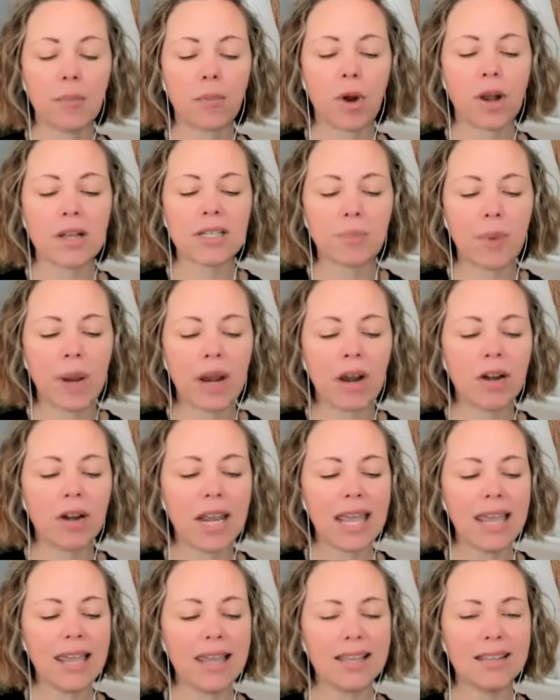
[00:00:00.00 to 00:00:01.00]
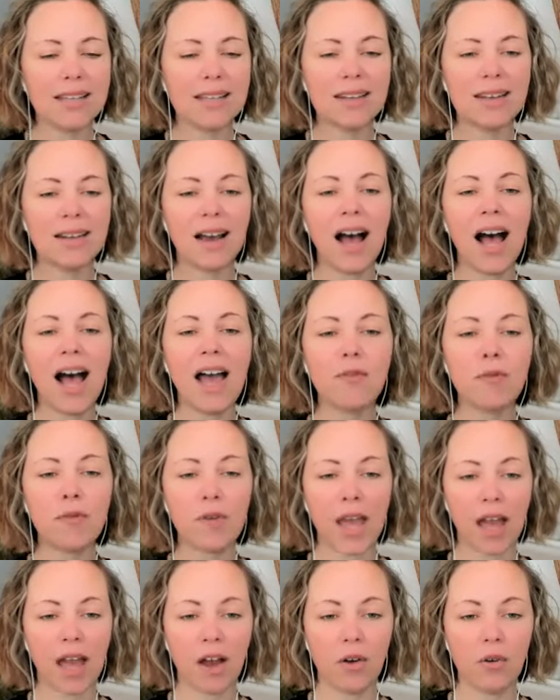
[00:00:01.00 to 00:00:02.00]
Prosperity is not
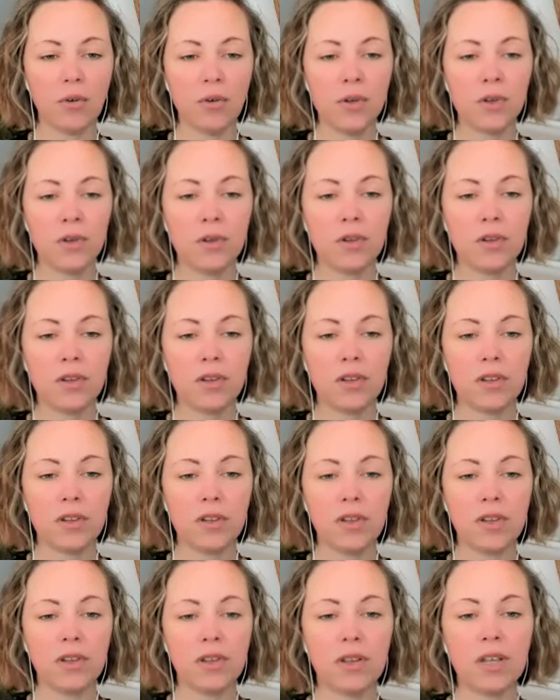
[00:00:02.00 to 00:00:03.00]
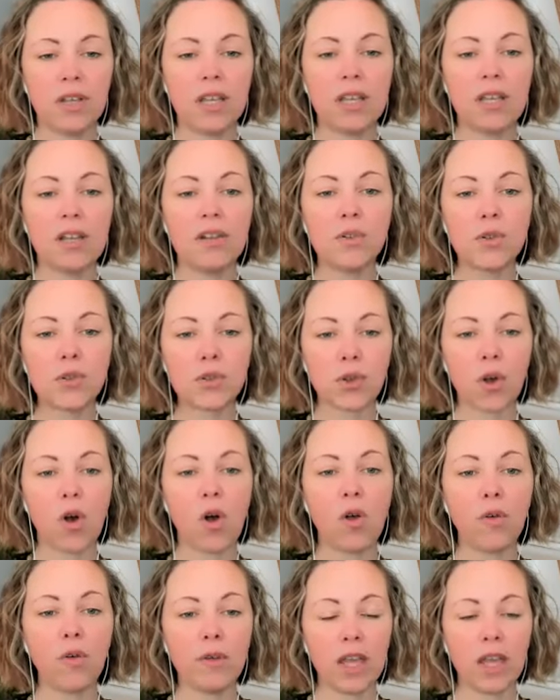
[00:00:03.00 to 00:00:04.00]
found in
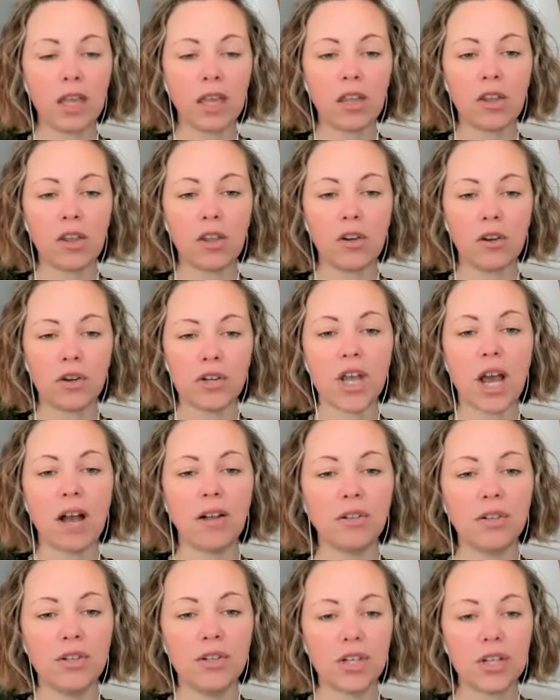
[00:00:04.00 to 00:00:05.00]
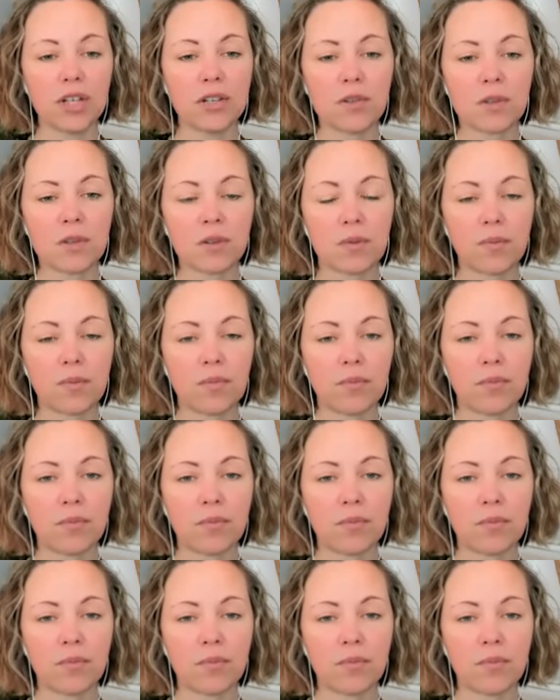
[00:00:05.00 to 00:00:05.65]
solving your challenges.